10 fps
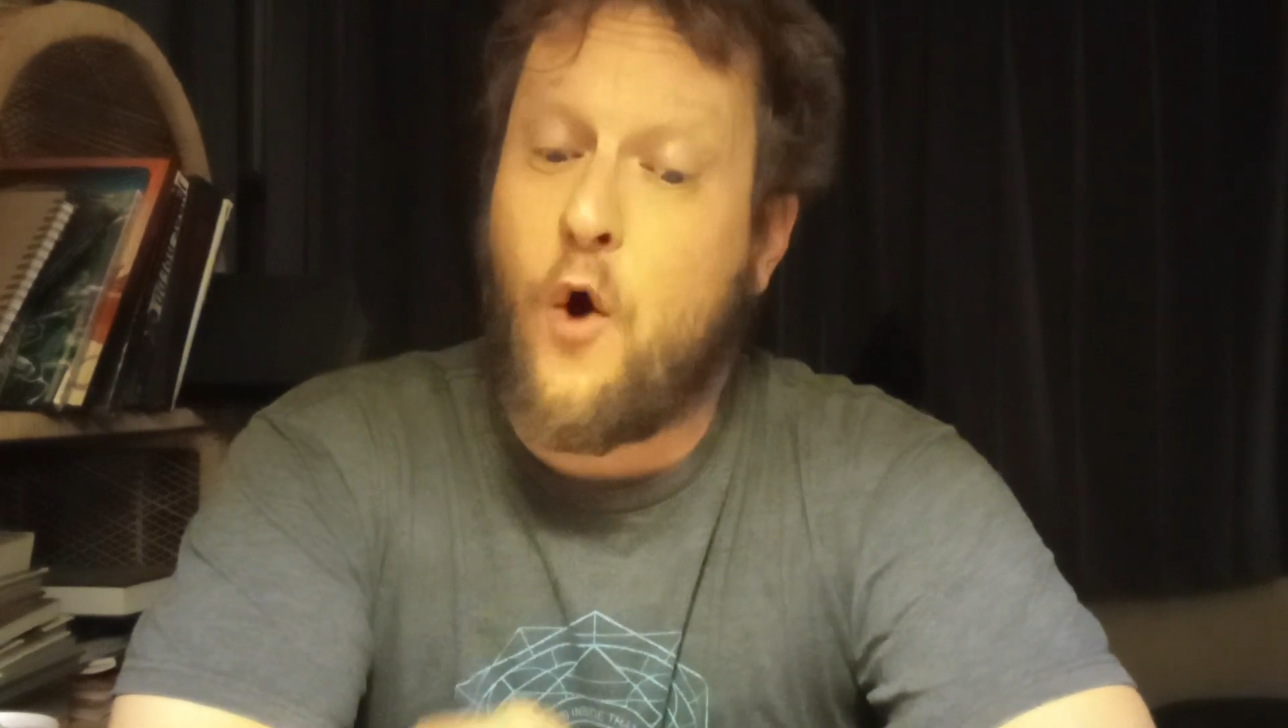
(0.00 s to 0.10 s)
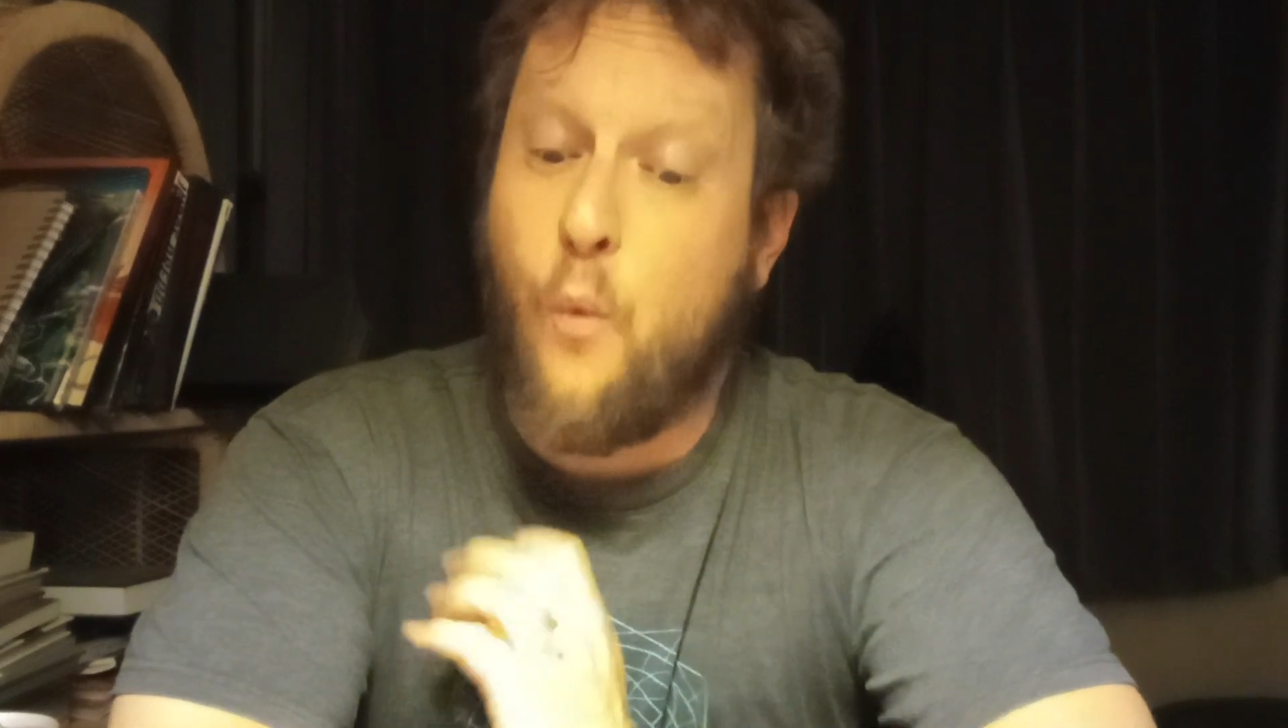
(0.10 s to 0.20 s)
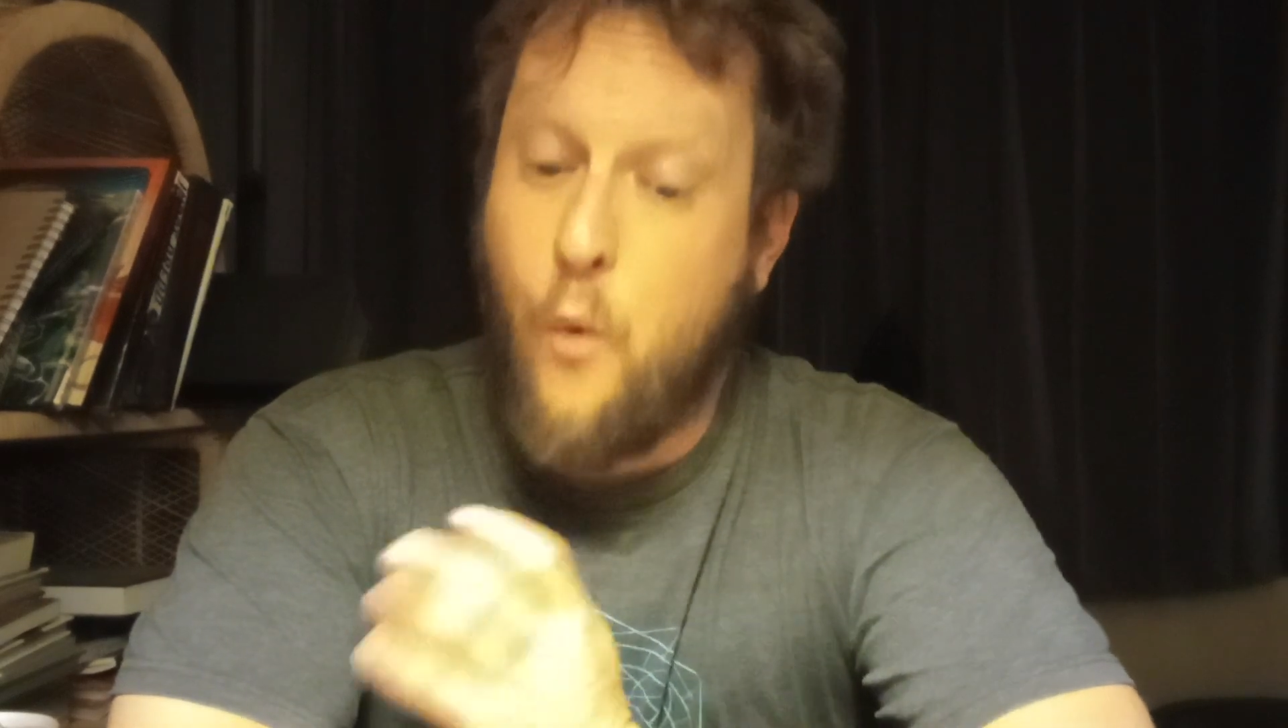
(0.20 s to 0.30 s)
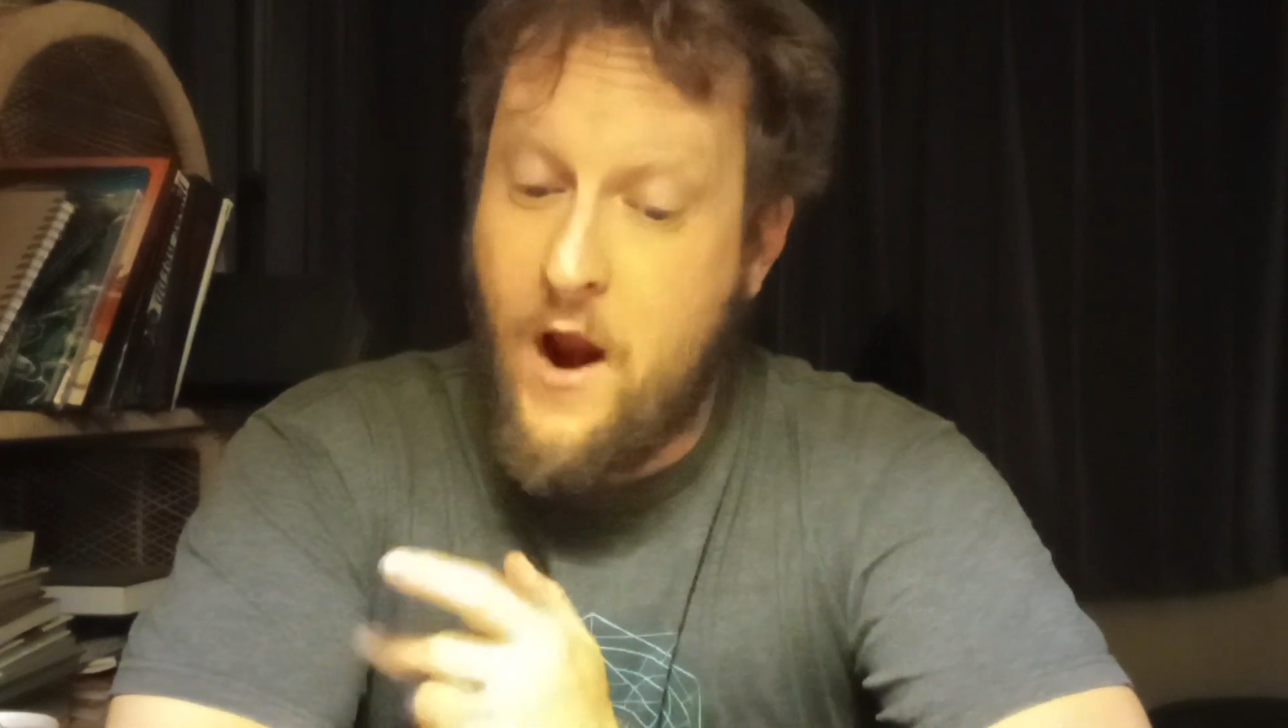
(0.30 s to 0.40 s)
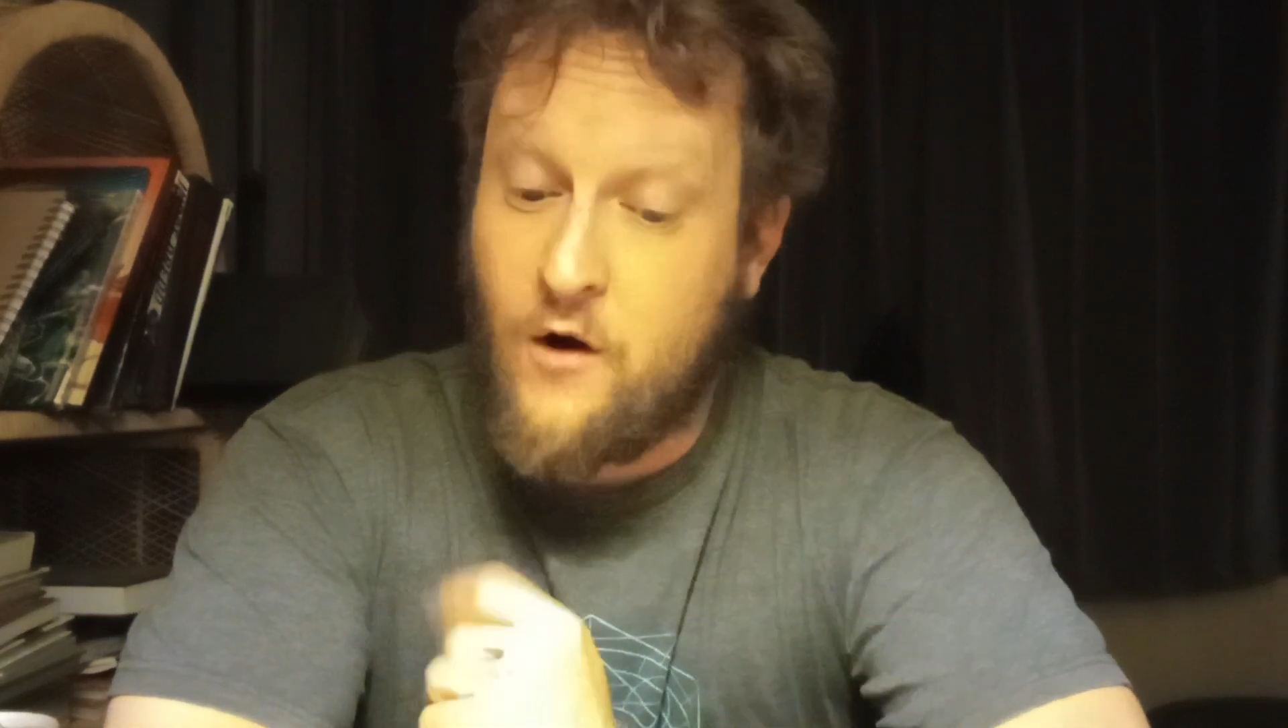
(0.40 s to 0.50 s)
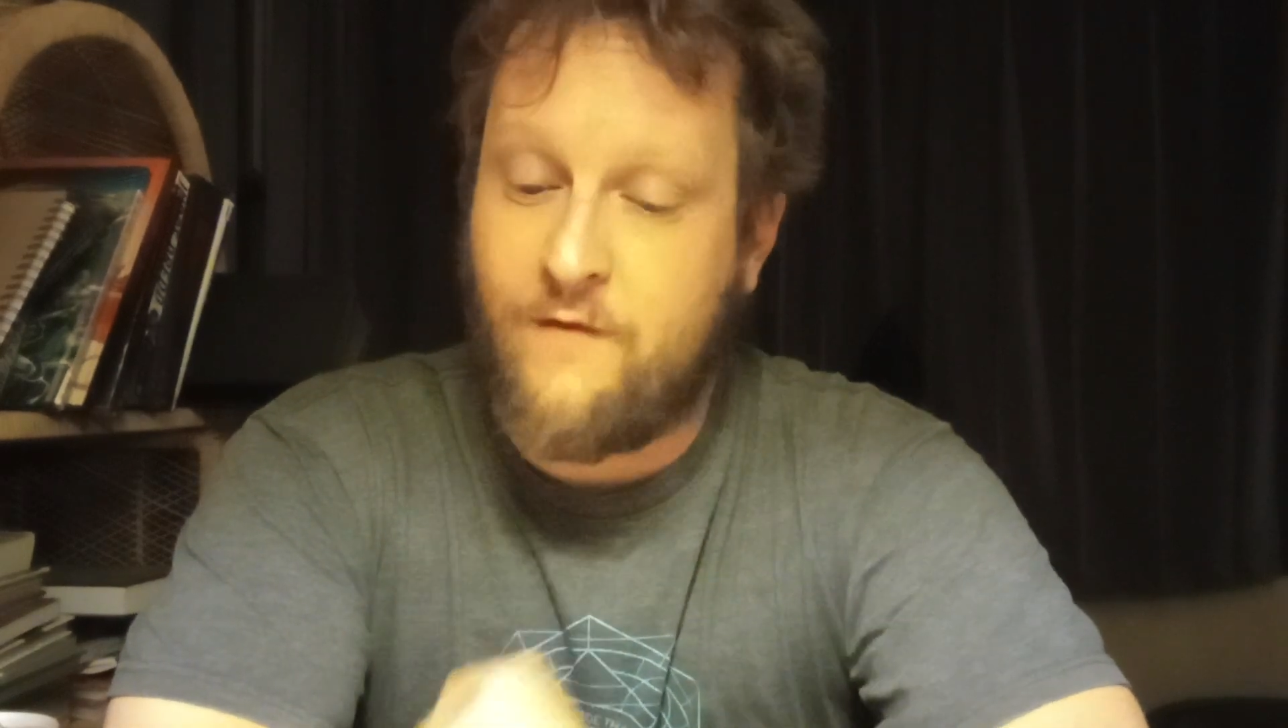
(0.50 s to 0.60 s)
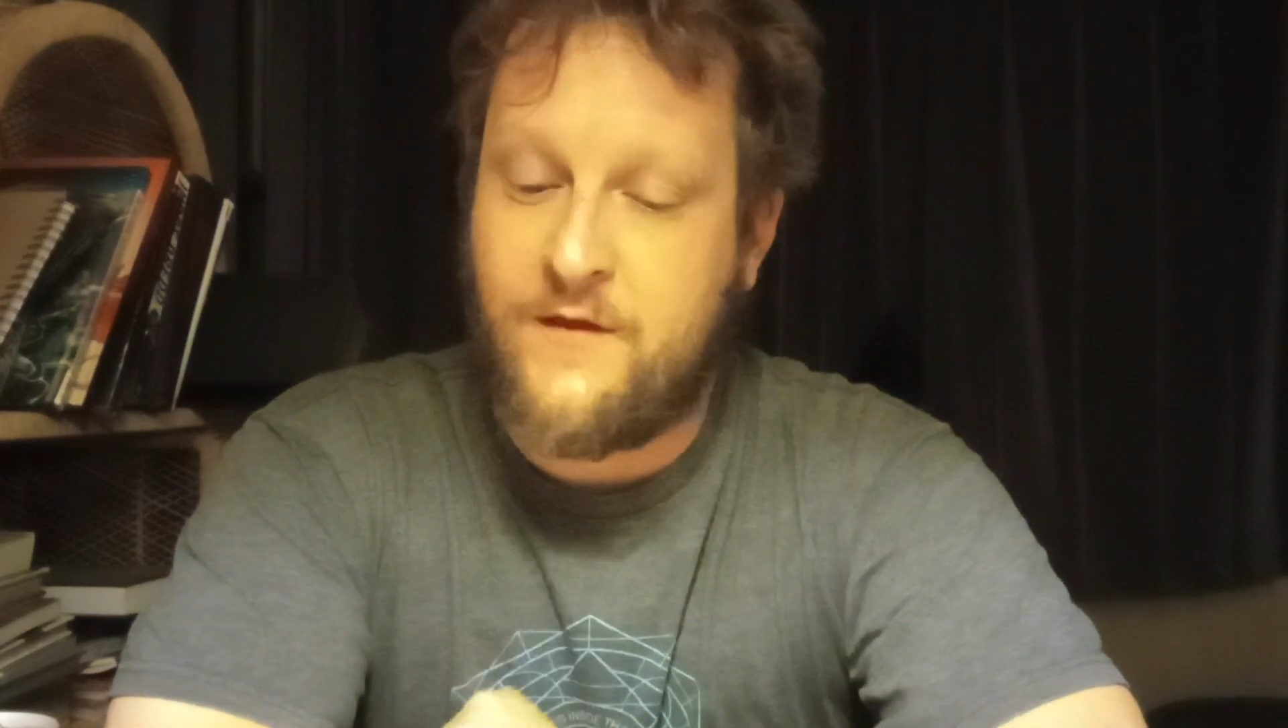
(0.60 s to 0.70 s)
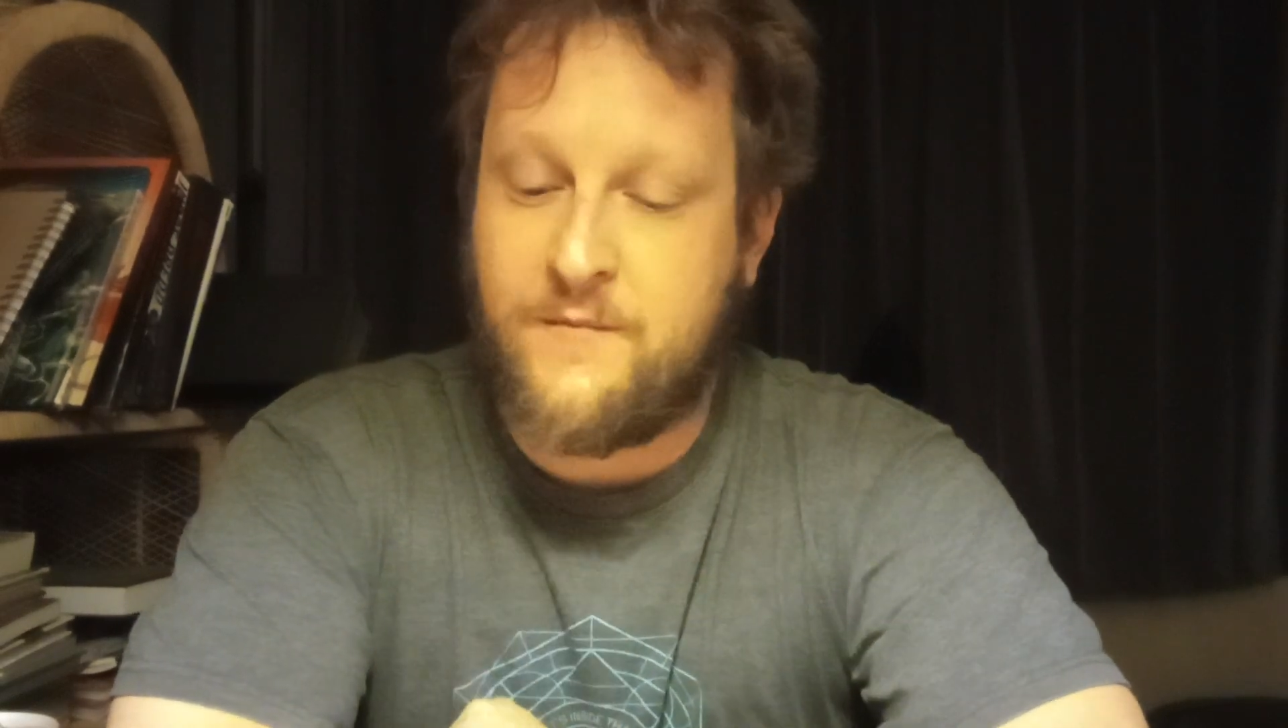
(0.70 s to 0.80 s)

aware of